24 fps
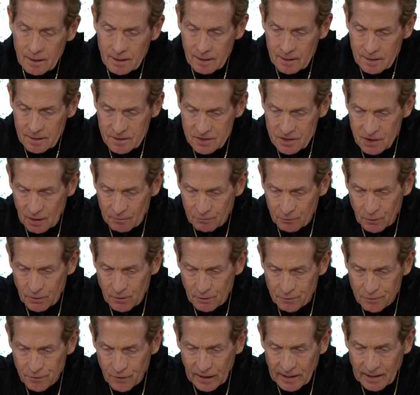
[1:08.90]
suffered
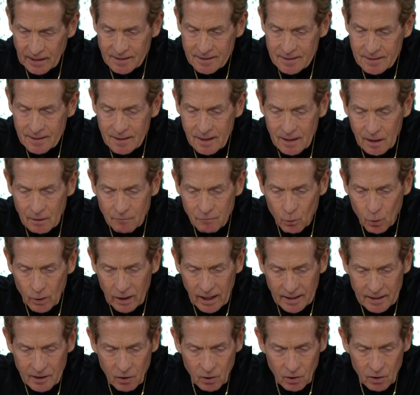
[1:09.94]
the fate of what
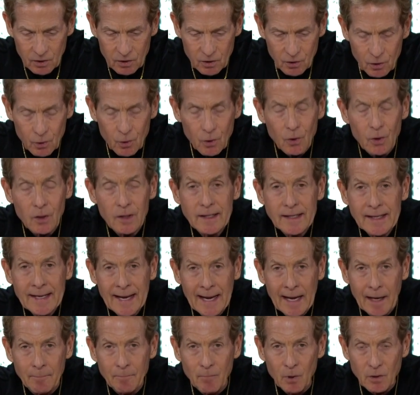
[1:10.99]
I call Earl
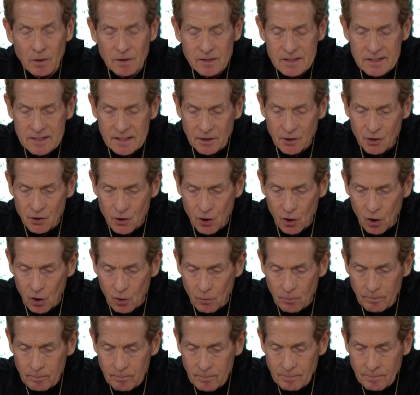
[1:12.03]
Campbell syndrome.